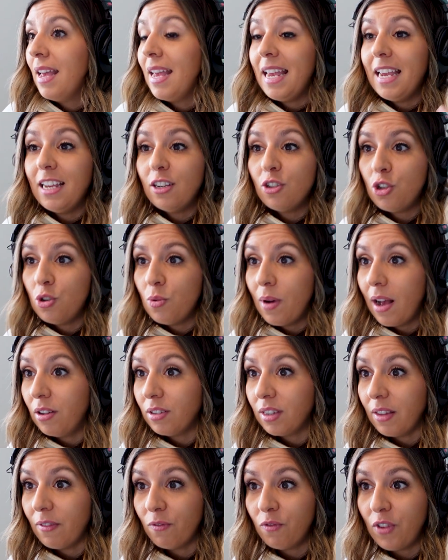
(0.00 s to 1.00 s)
into
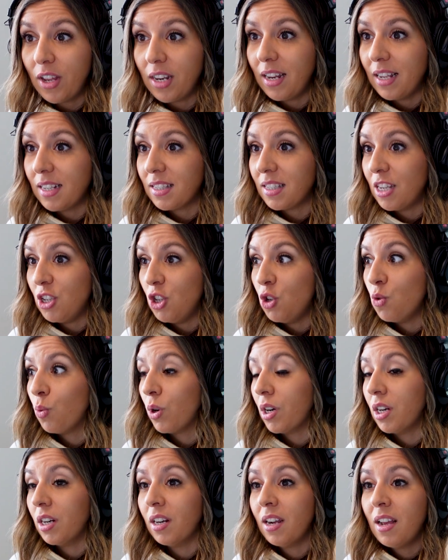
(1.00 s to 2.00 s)
health and fitness and you
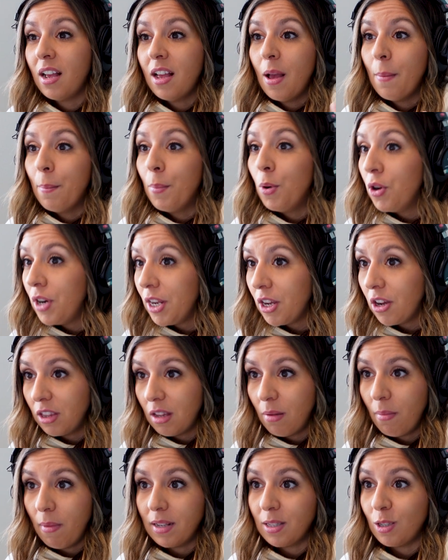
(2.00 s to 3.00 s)
were putting on
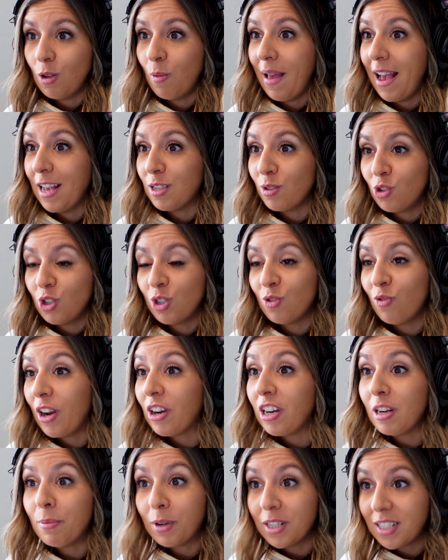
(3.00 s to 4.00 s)
the muscle mass, which is
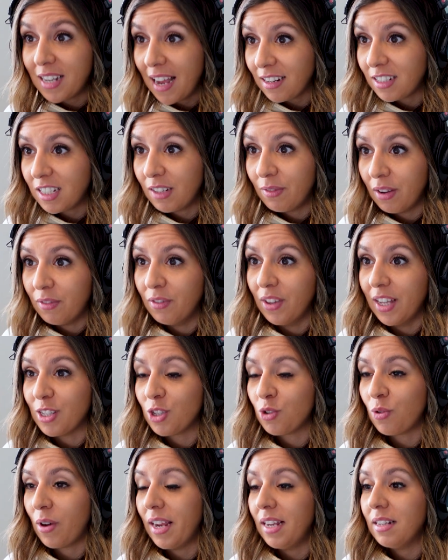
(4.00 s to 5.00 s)
very protective of
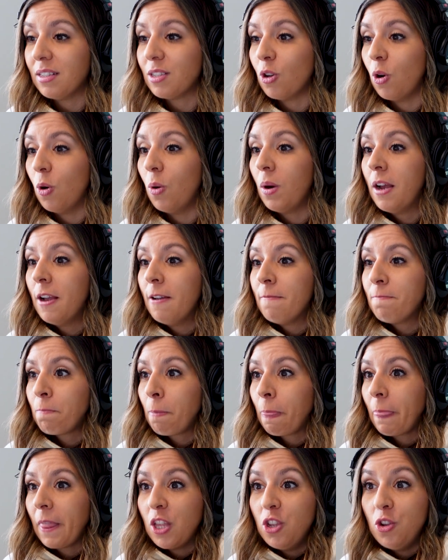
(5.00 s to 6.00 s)
this, right? So
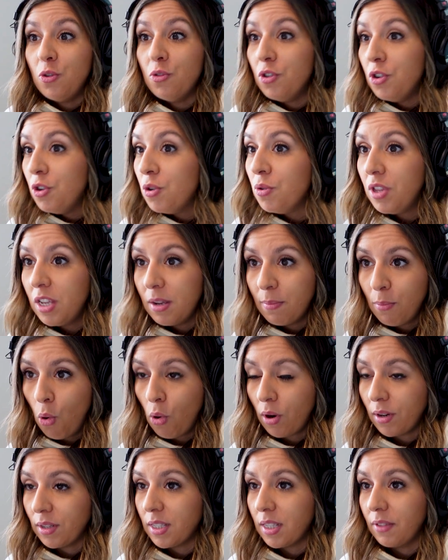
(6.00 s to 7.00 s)
you knew the
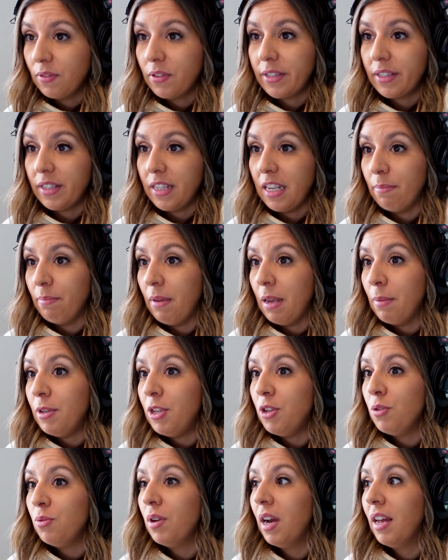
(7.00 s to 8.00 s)
importance of sleep. Maybe
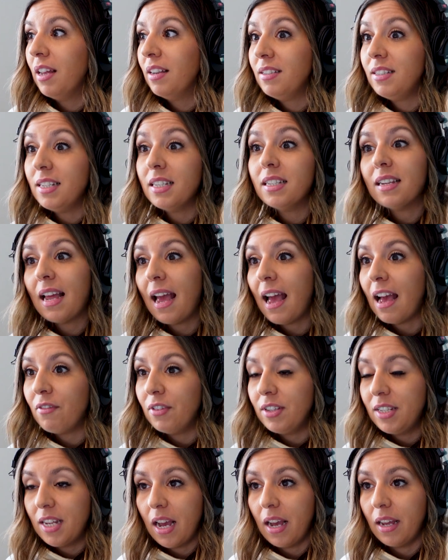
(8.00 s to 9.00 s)
you didn't
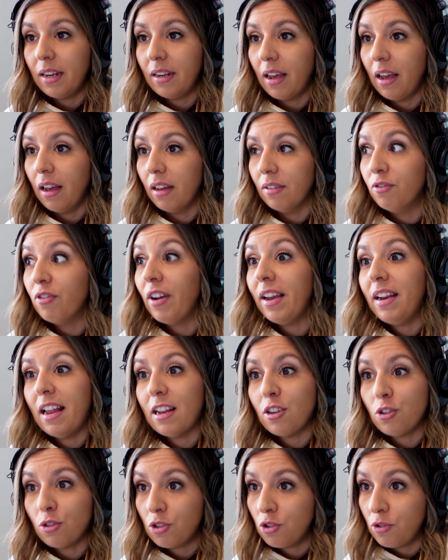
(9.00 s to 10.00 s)
have a ton of
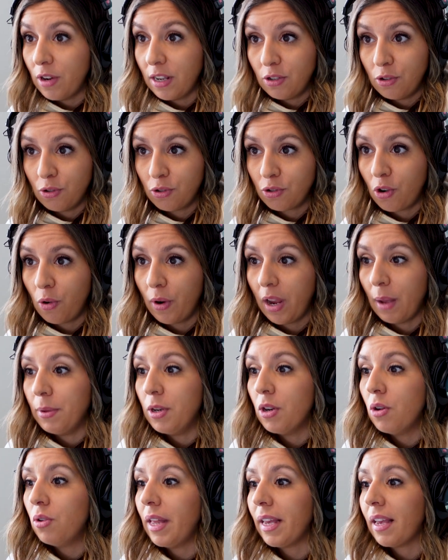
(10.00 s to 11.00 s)
financial stressors growing
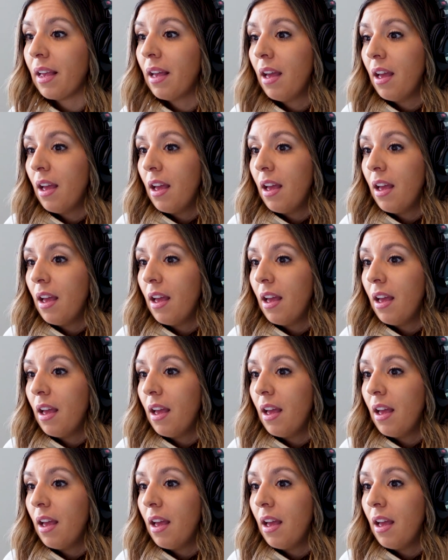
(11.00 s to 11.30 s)
up. Like